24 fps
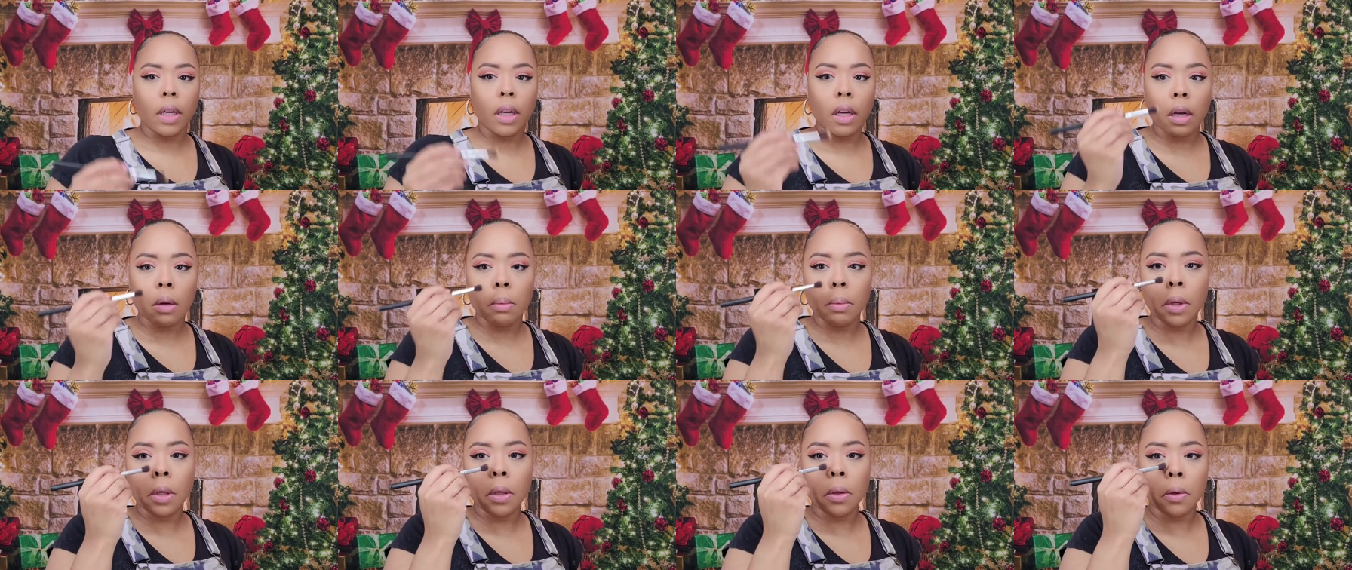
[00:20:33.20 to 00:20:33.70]

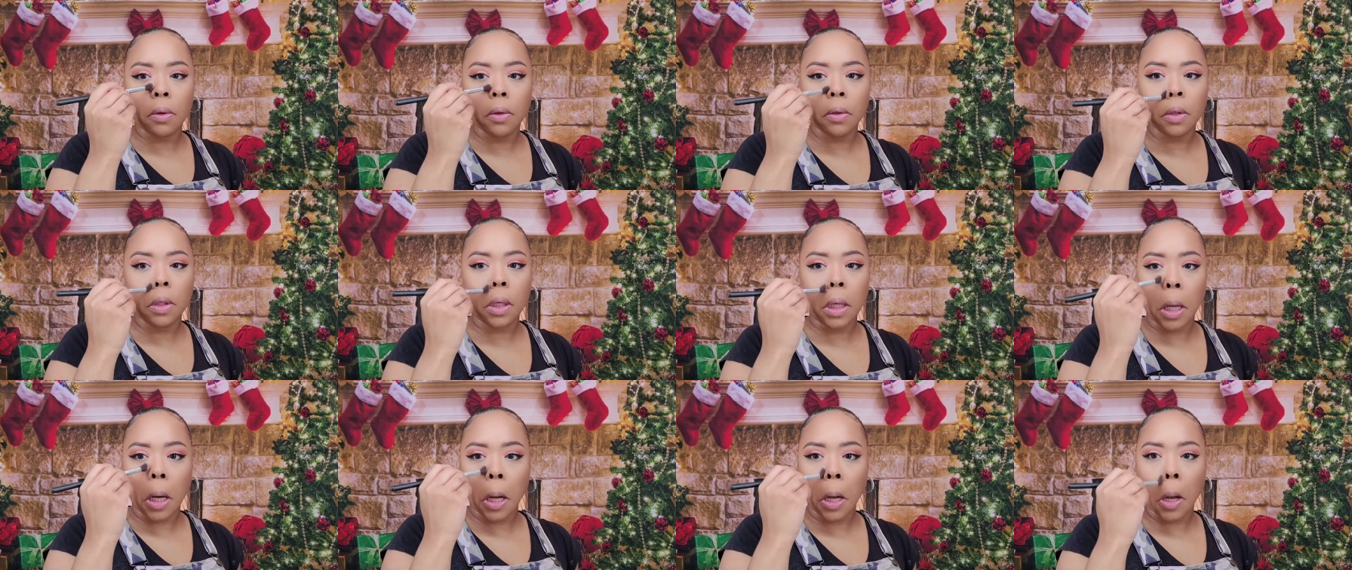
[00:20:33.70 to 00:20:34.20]
got my nose
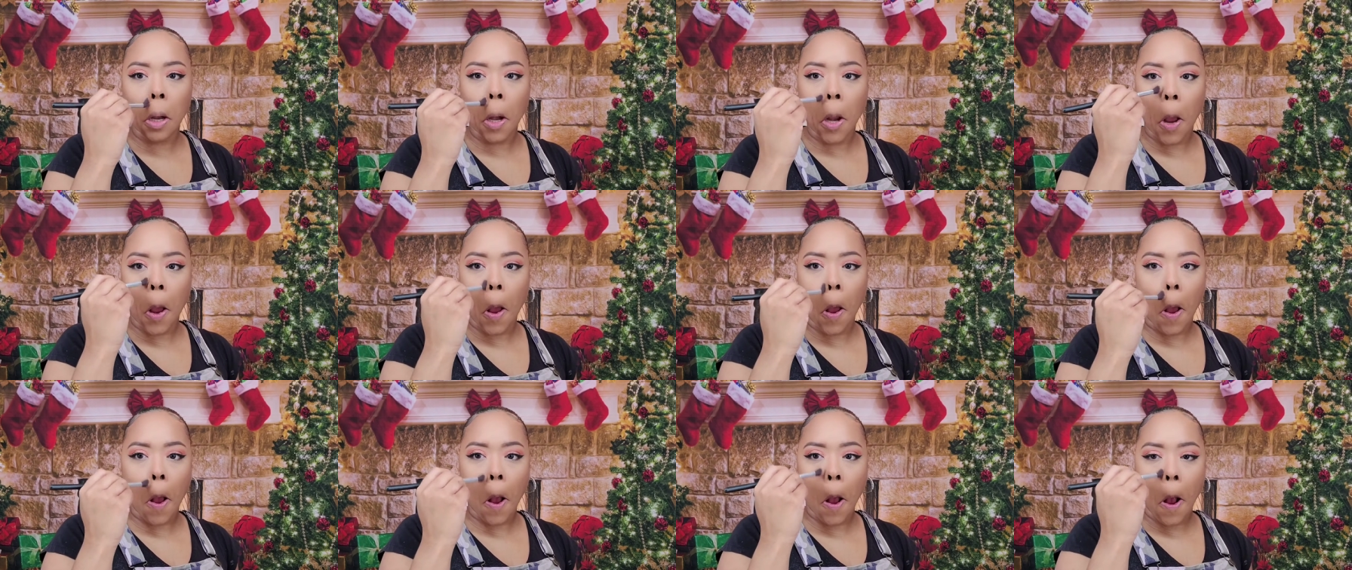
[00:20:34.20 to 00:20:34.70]
done.
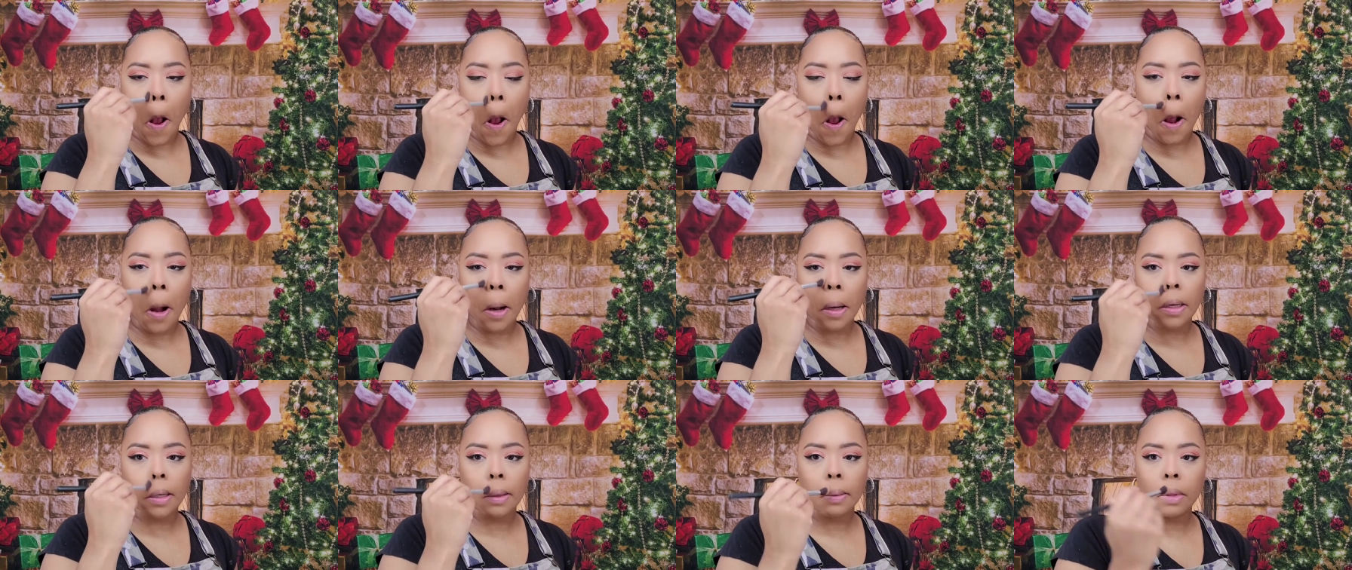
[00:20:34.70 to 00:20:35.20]

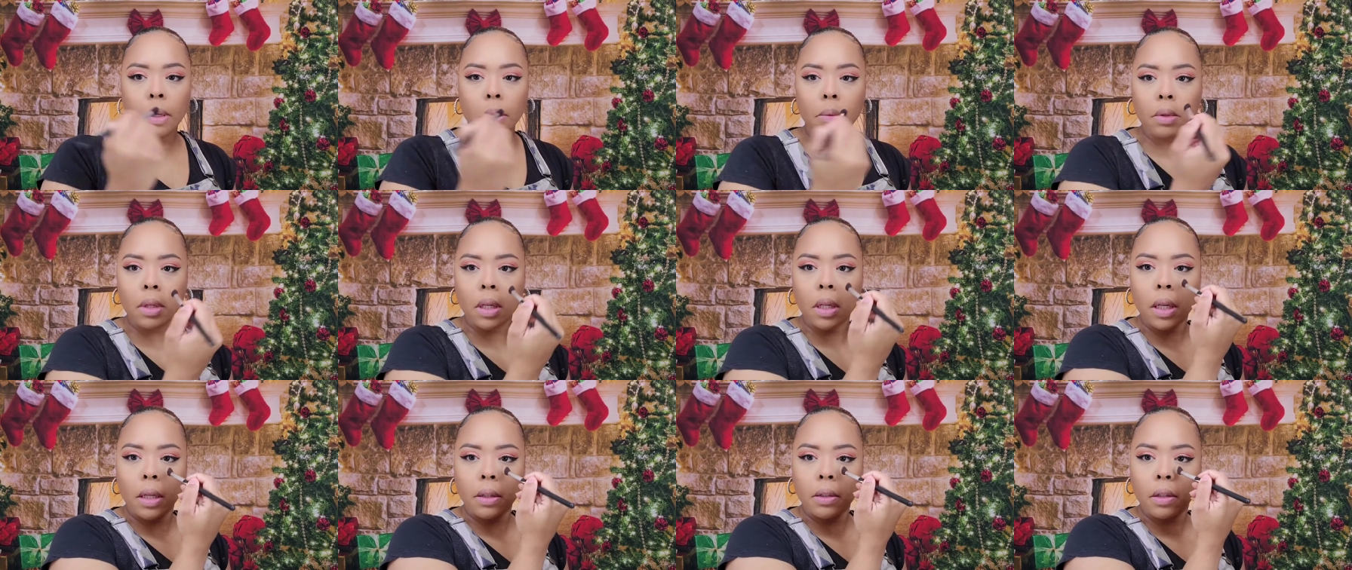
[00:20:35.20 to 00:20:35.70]

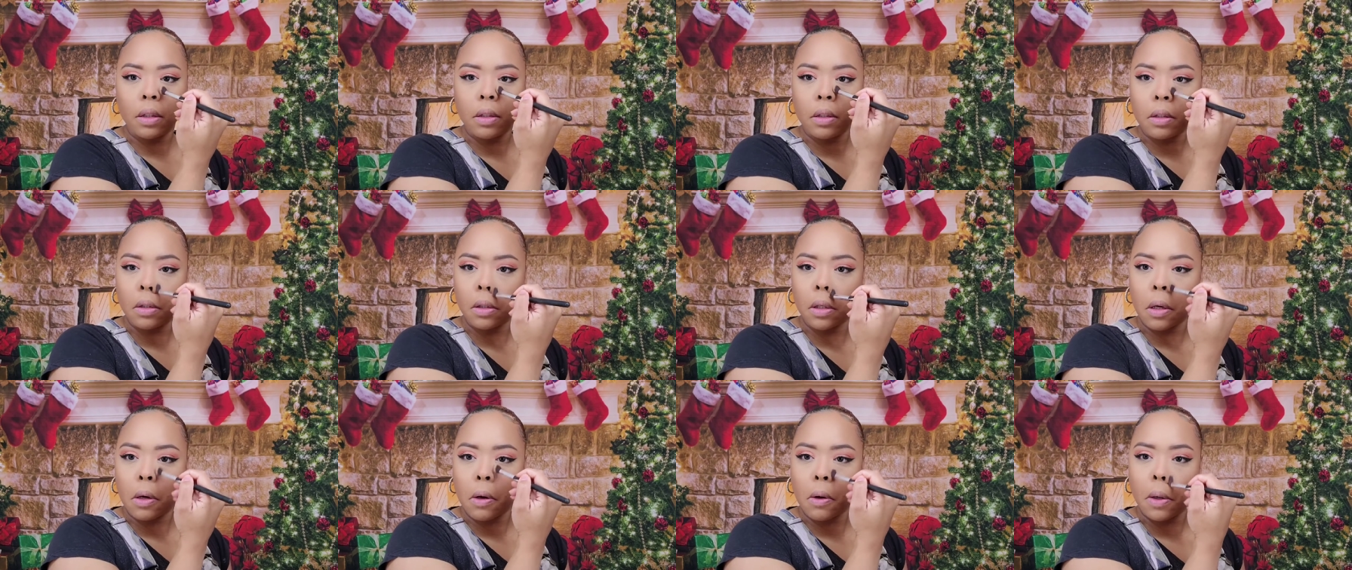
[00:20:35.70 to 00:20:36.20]
Sometimes I like to
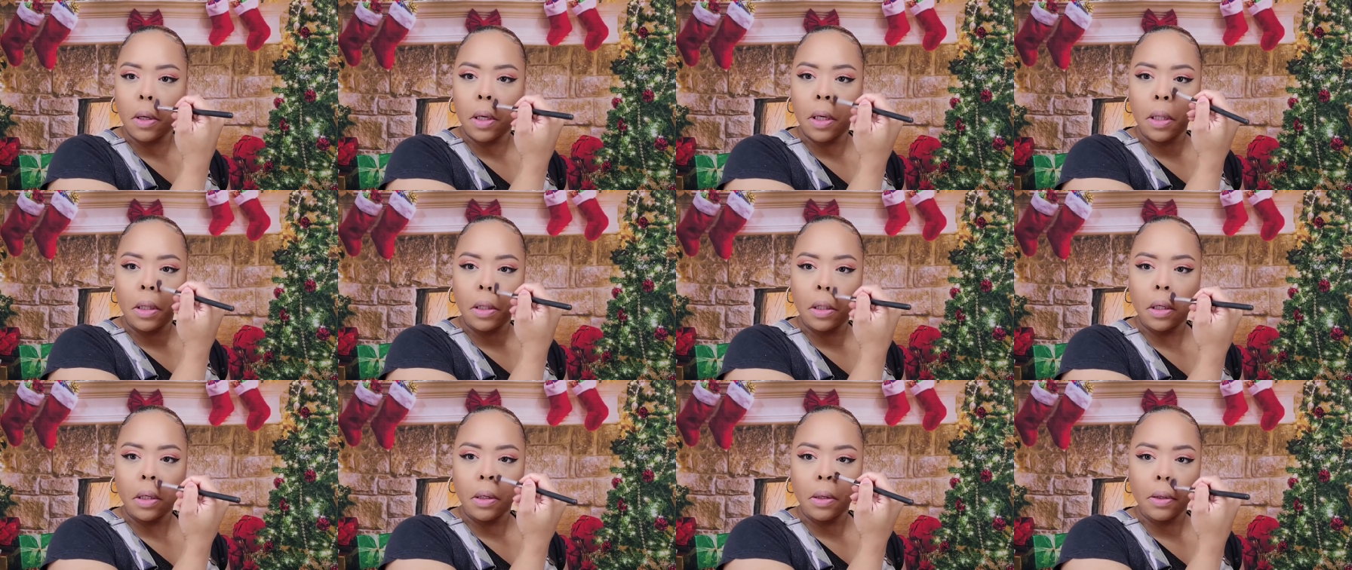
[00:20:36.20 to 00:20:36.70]
just go
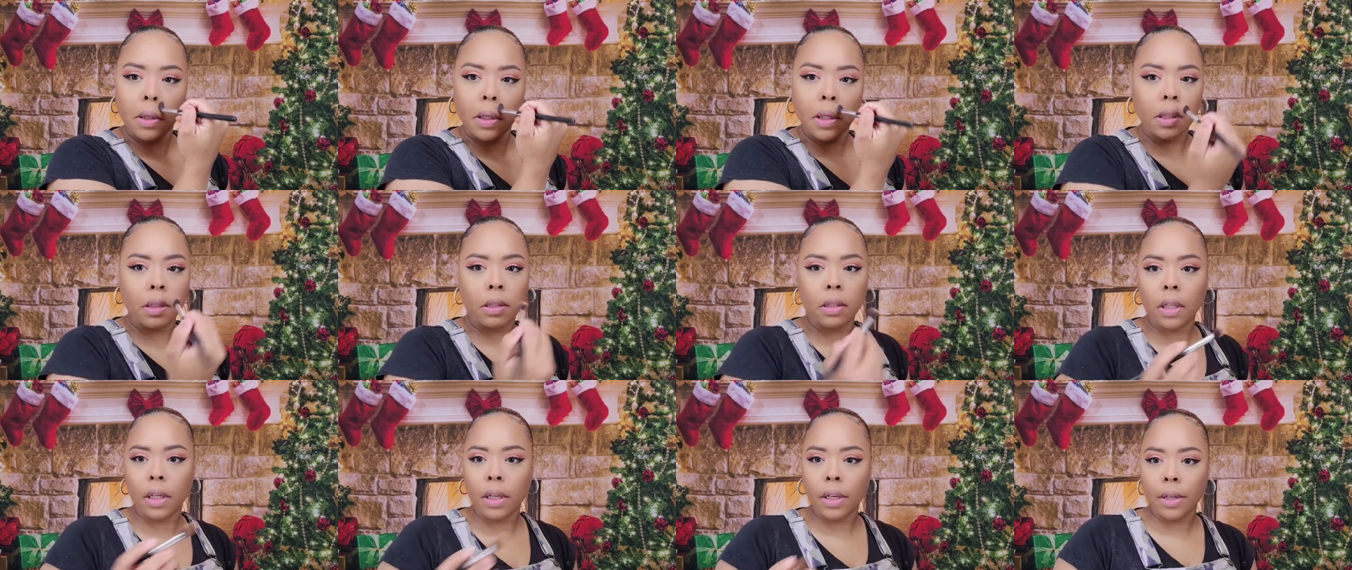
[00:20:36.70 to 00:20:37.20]
in the
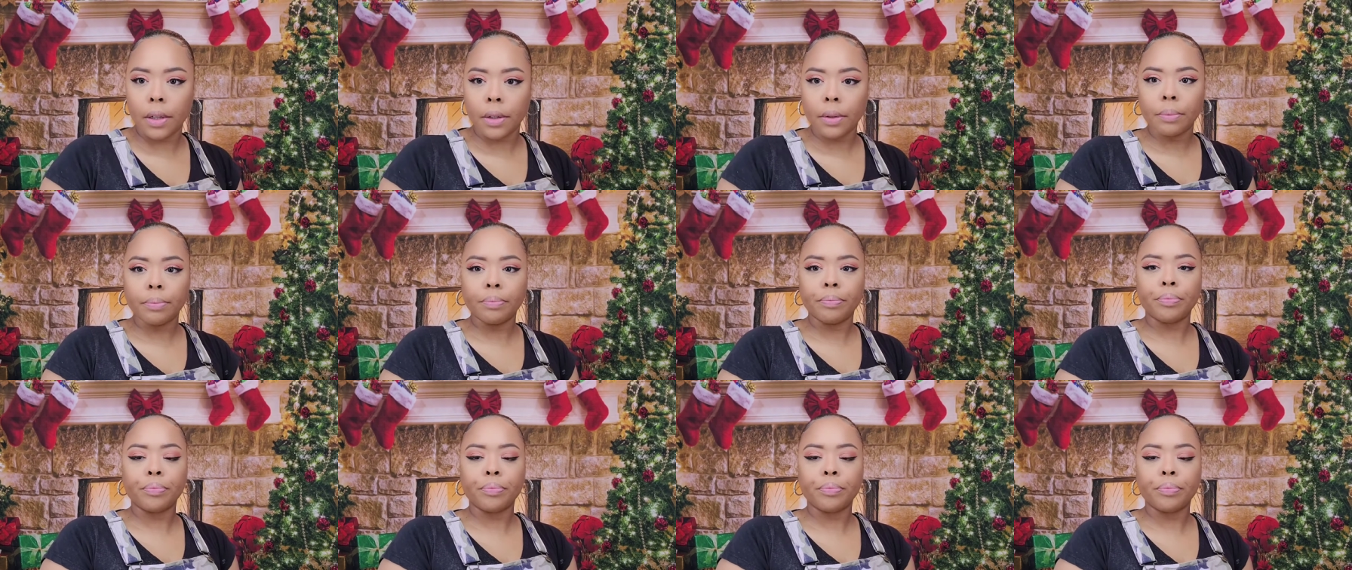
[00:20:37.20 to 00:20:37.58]
crease here.